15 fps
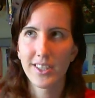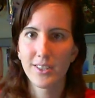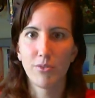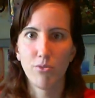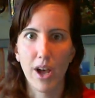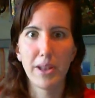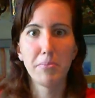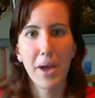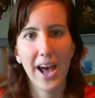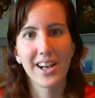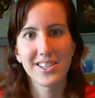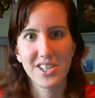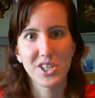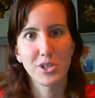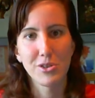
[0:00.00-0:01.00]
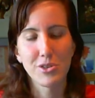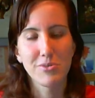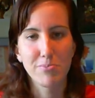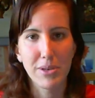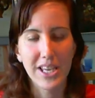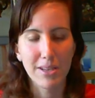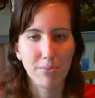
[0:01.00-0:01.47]
run past because she was
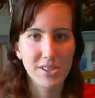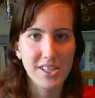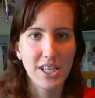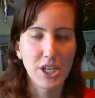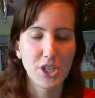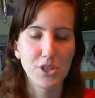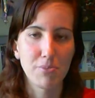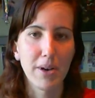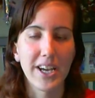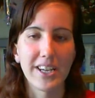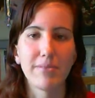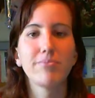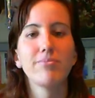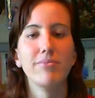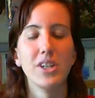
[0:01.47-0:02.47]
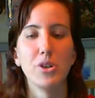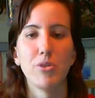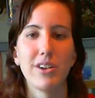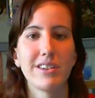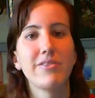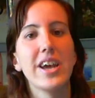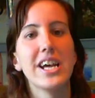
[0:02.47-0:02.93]
being besieged by
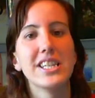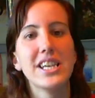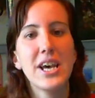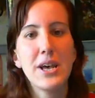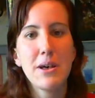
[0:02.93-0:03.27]
adoring fans,